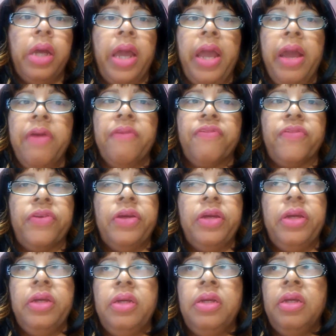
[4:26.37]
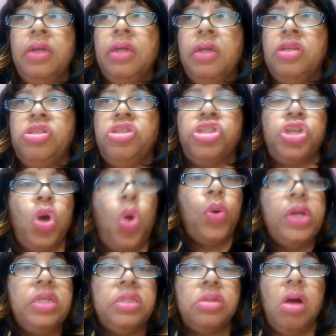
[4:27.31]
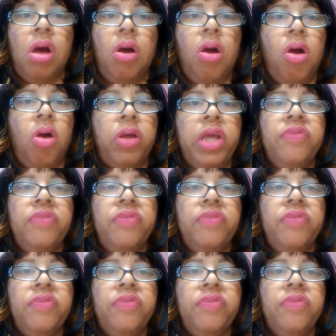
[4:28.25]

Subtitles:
Every show he's on,